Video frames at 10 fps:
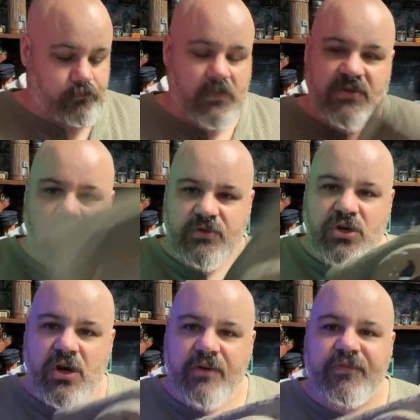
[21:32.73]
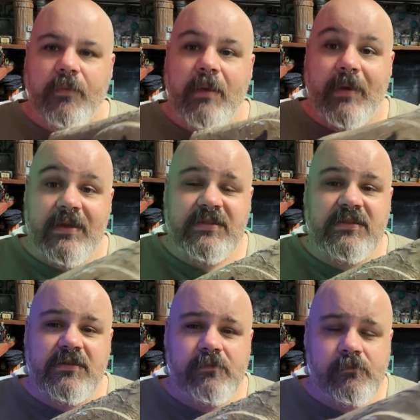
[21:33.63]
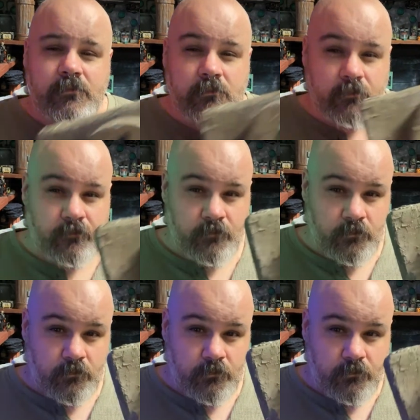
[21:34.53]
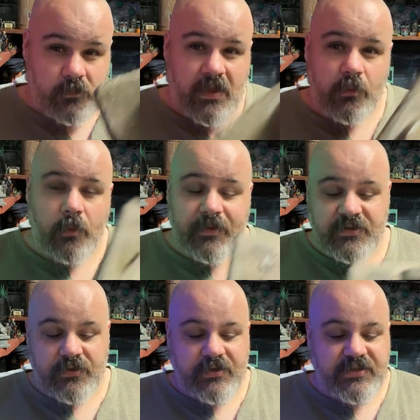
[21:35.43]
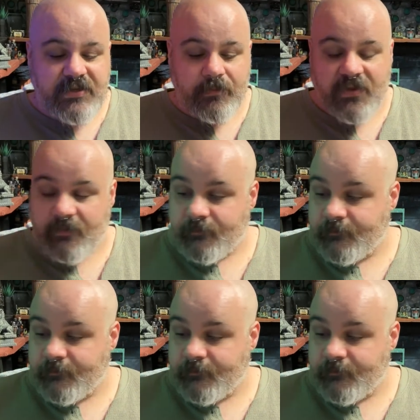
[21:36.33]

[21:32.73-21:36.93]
It is returned from the abyss, and it will be turned into something.